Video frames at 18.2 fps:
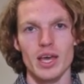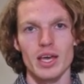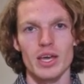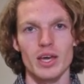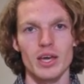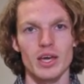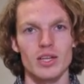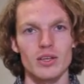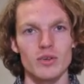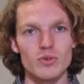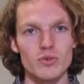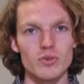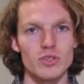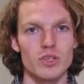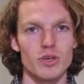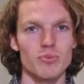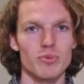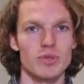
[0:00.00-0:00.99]
You can
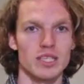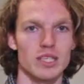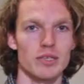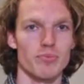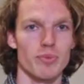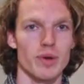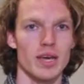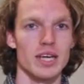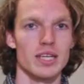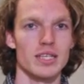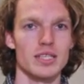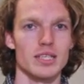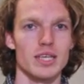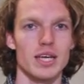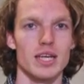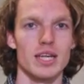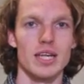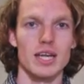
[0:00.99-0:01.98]
also participate
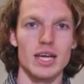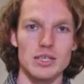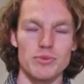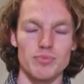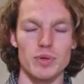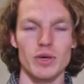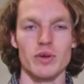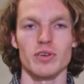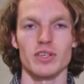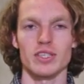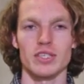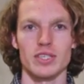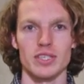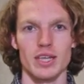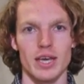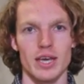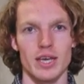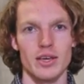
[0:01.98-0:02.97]
in an experience
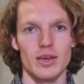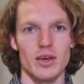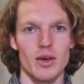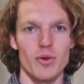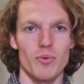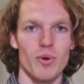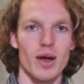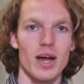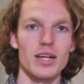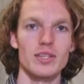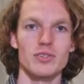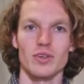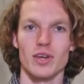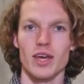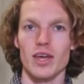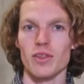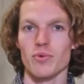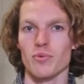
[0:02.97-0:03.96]
day, where
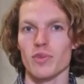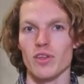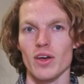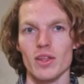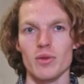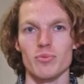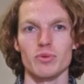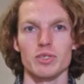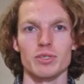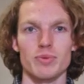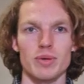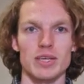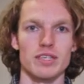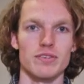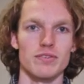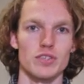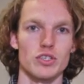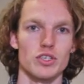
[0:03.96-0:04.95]
together with other
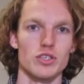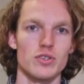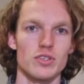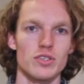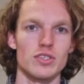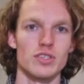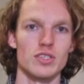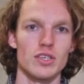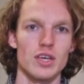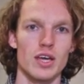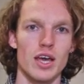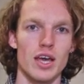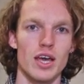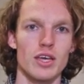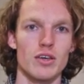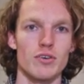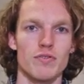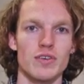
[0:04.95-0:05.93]
prospective students,
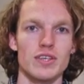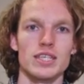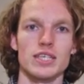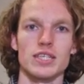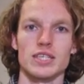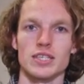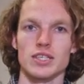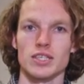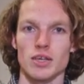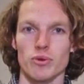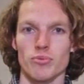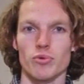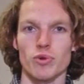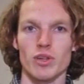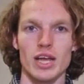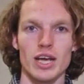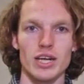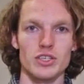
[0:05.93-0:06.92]
you visit a sample
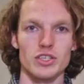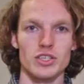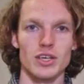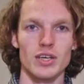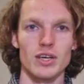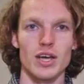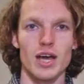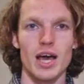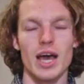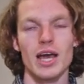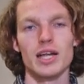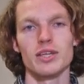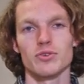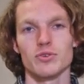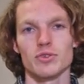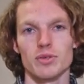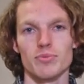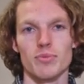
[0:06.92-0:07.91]
lecture and
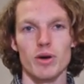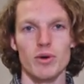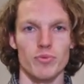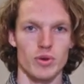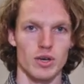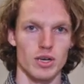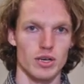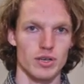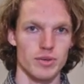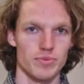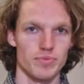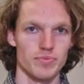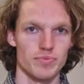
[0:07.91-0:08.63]
do some homework.